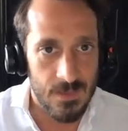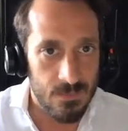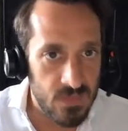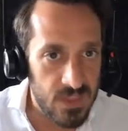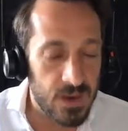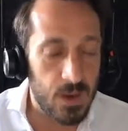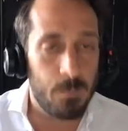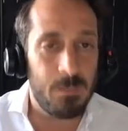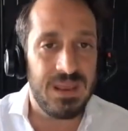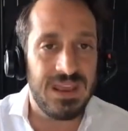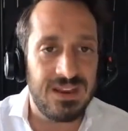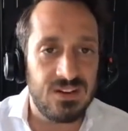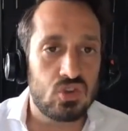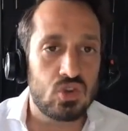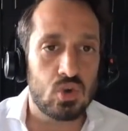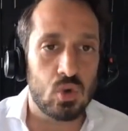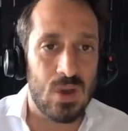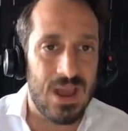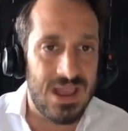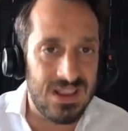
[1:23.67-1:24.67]
that are being
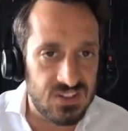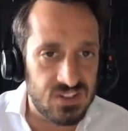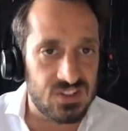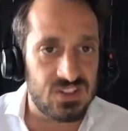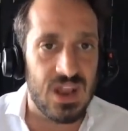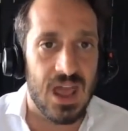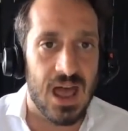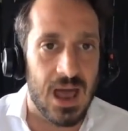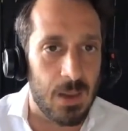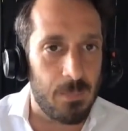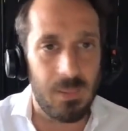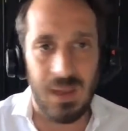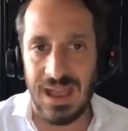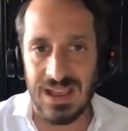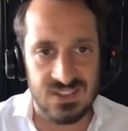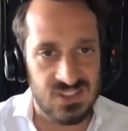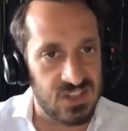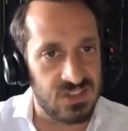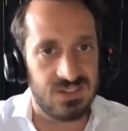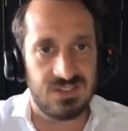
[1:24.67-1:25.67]
dressed up
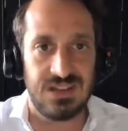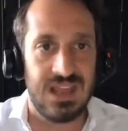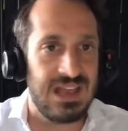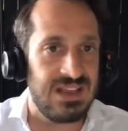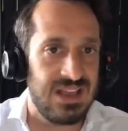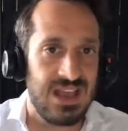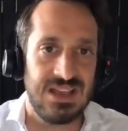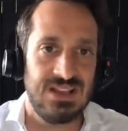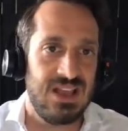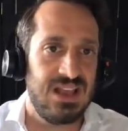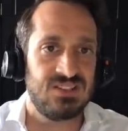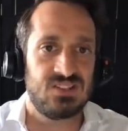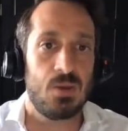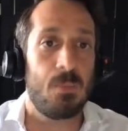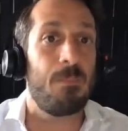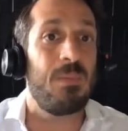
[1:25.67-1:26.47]
as a